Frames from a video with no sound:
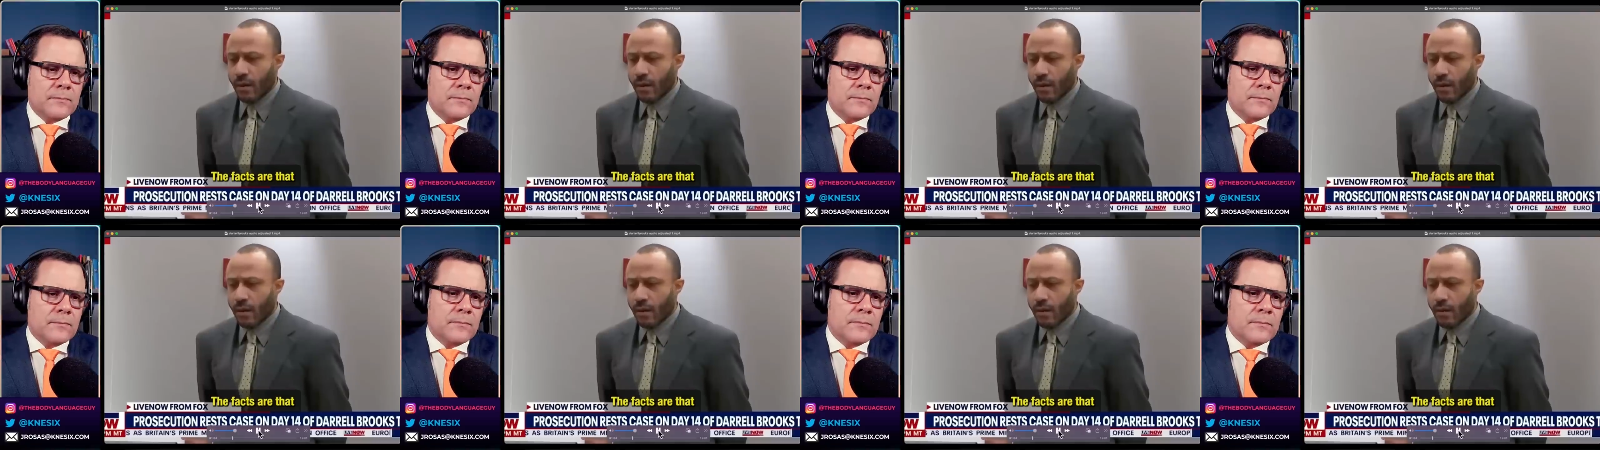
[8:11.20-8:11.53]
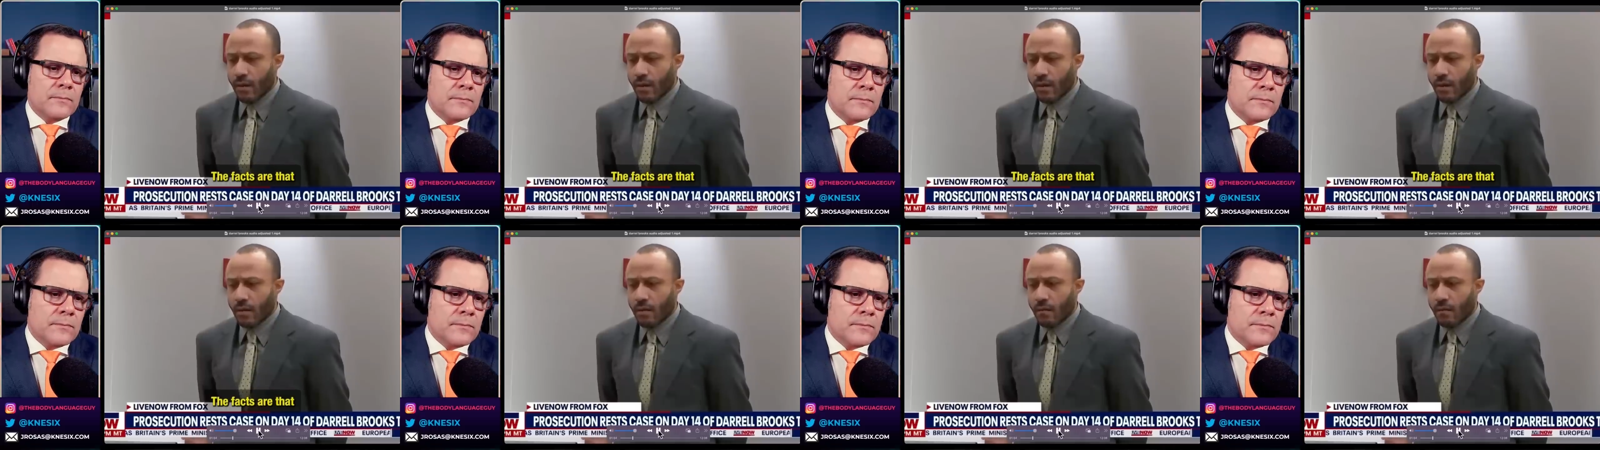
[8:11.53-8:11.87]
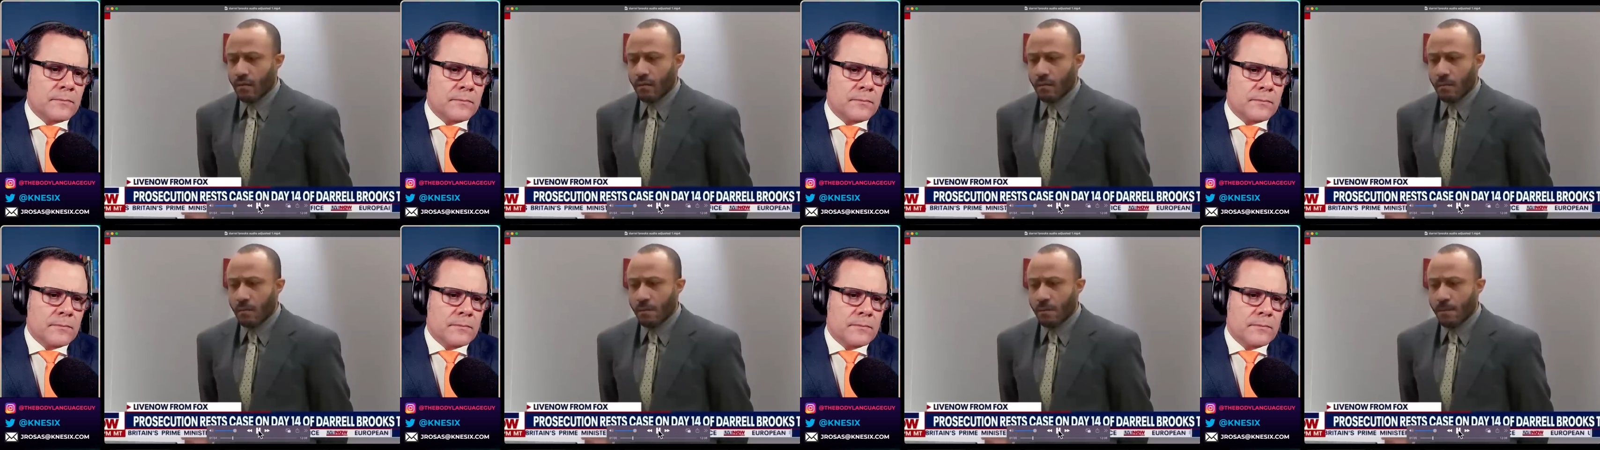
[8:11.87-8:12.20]

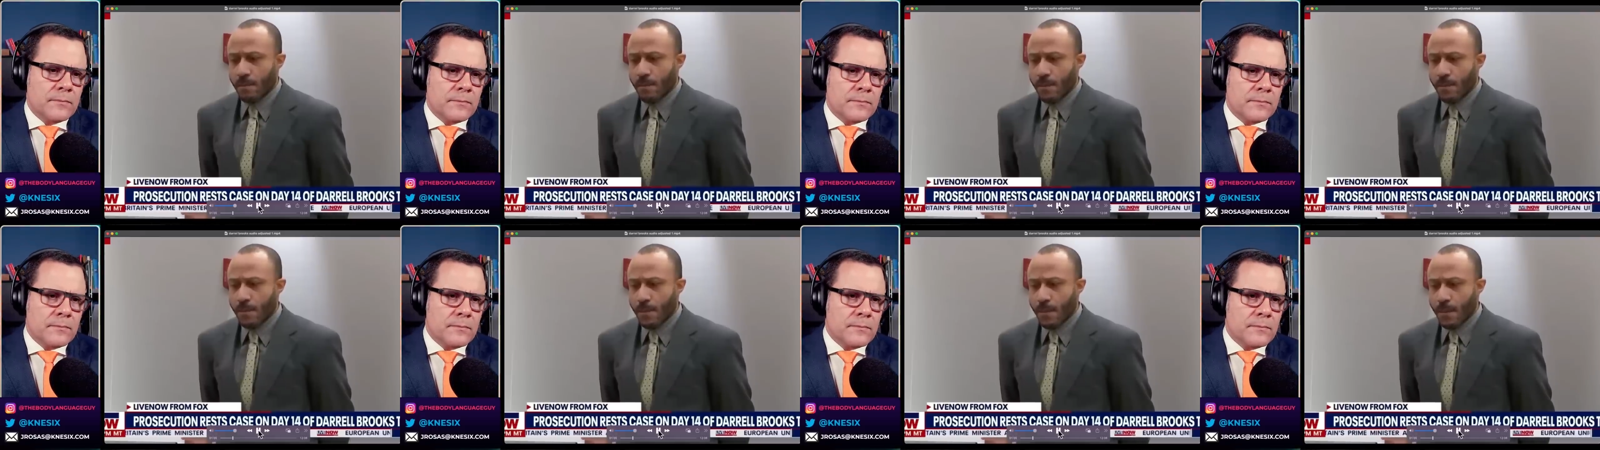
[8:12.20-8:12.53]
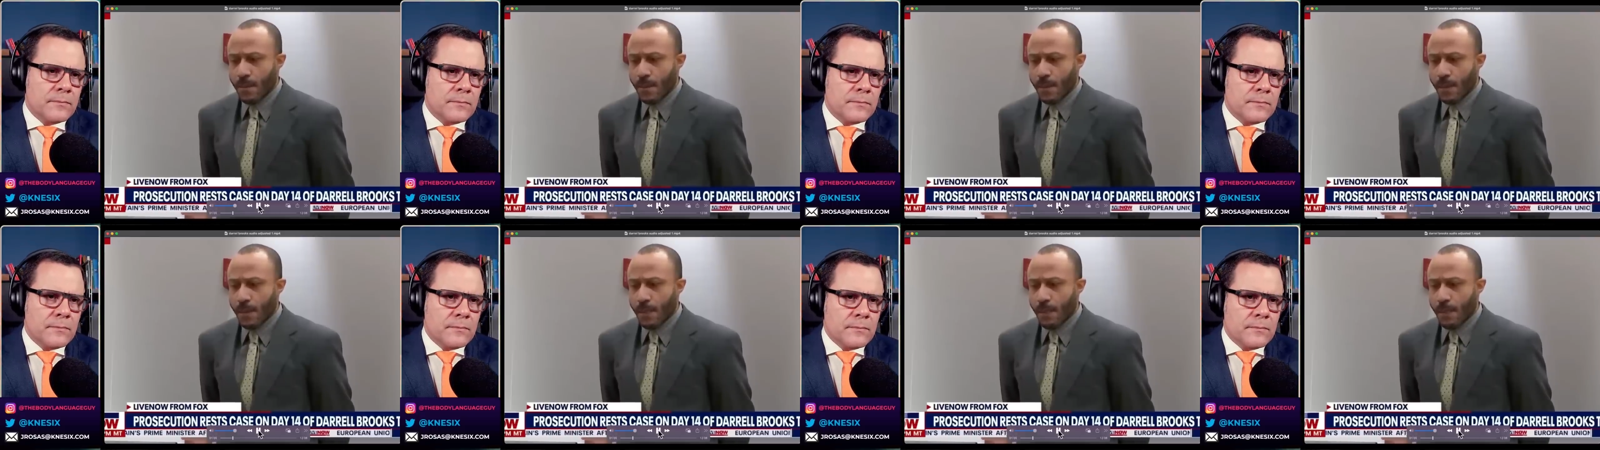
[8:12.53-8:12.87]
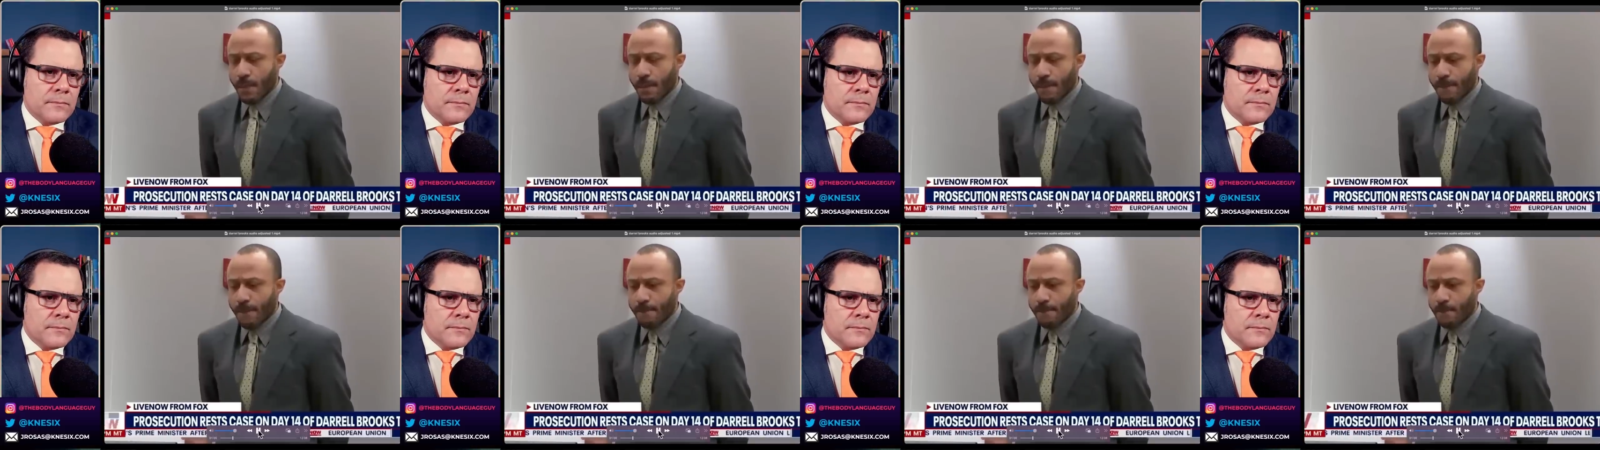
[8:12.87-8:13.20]

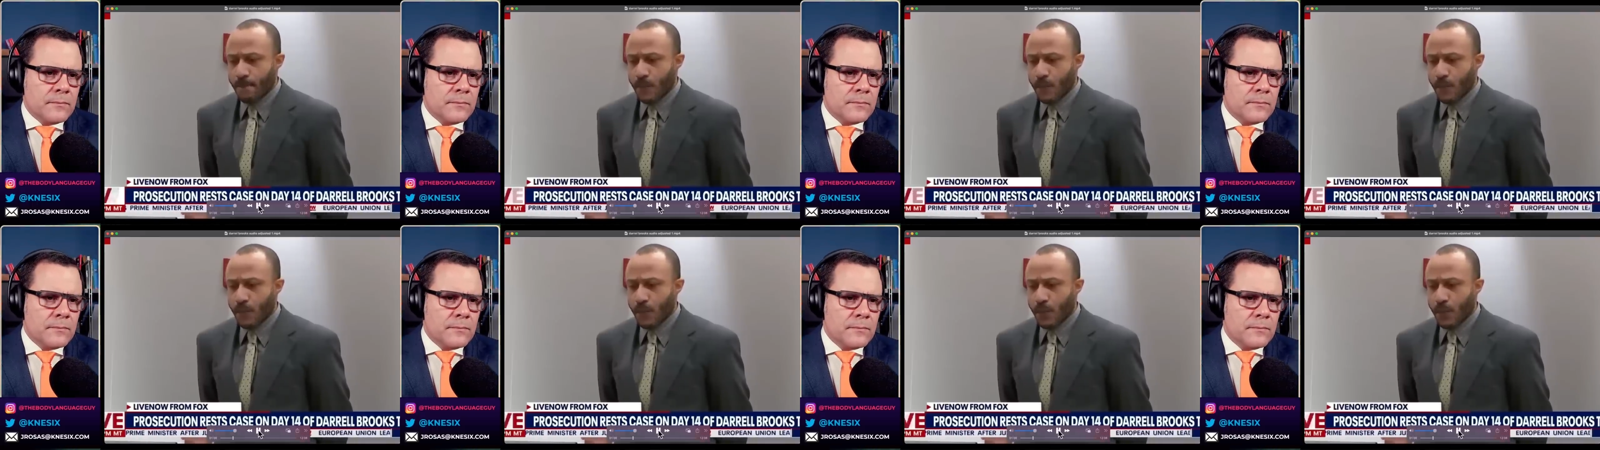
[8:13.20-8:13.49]
Nobody speaks.